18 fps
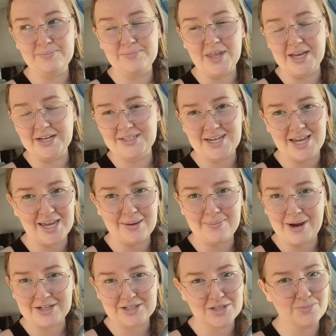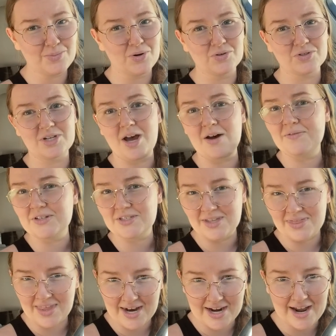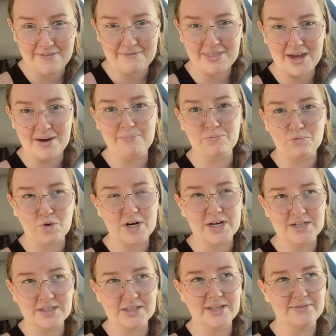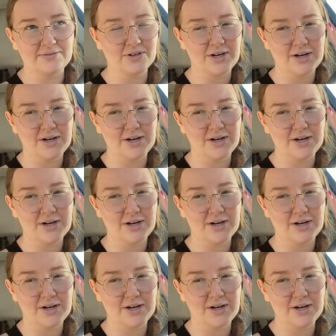like take it back to the post office and then have them re-deliver